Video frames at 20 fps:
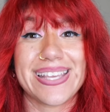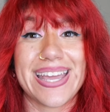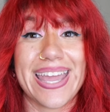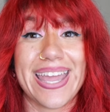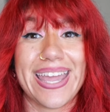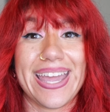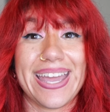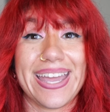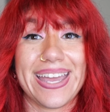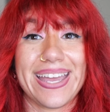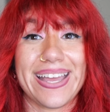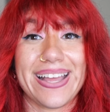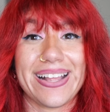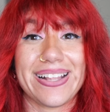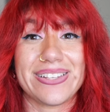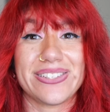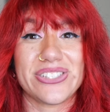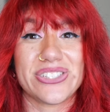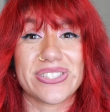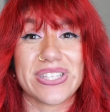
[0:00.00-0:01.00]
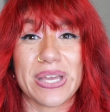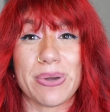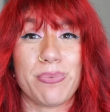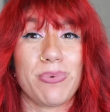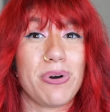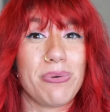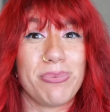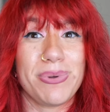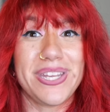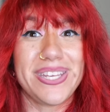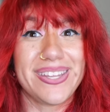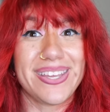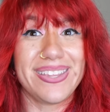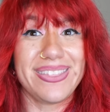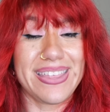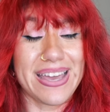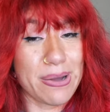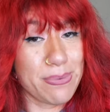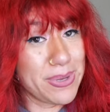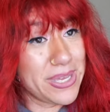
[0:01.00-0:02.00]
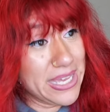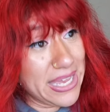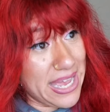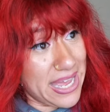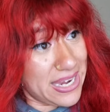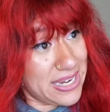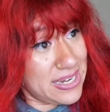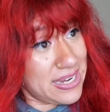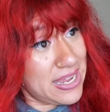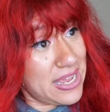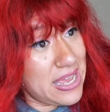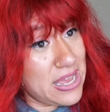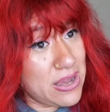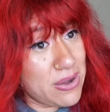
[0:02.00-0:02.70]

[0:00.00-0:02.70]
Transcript: and just like what we did that weekend.